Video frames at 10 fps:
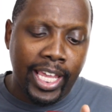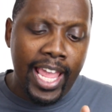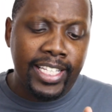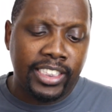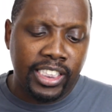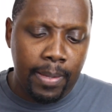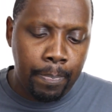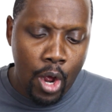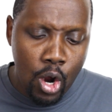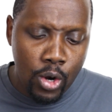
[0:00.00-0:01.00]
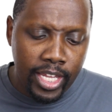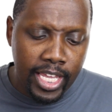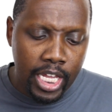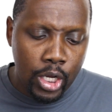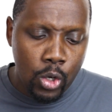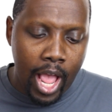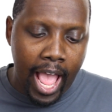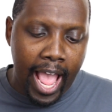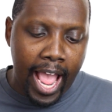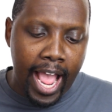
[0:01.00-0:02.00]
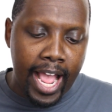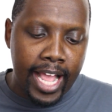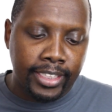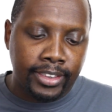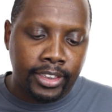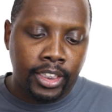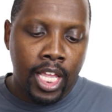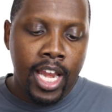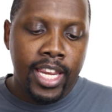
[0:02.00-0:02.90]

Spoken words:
Casey Pony, who asks,